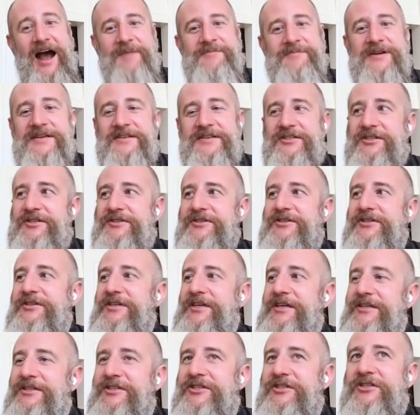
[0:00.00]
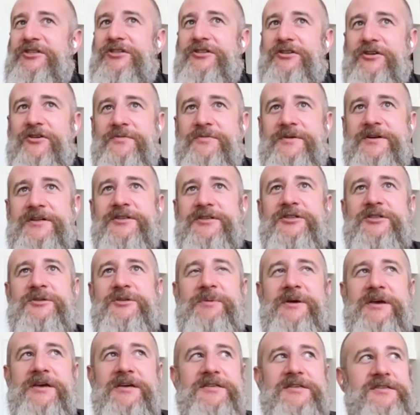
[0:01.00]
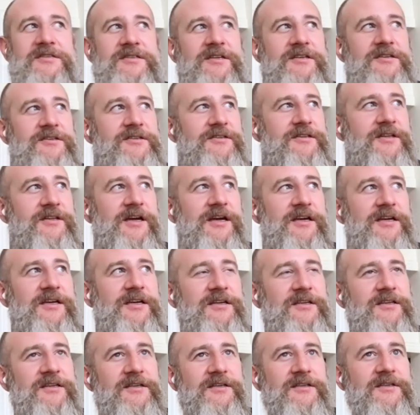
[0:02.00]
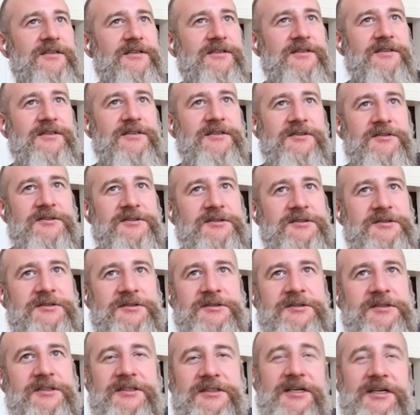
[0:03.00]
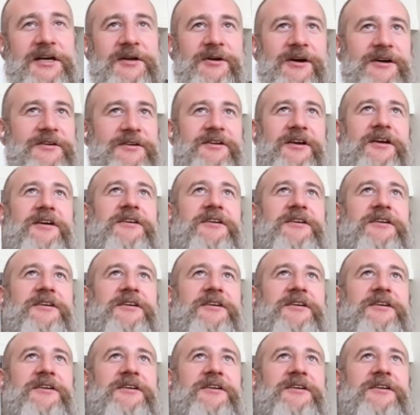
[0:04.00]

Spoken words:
I mean, it's so much space that you're like, anyway, yeah,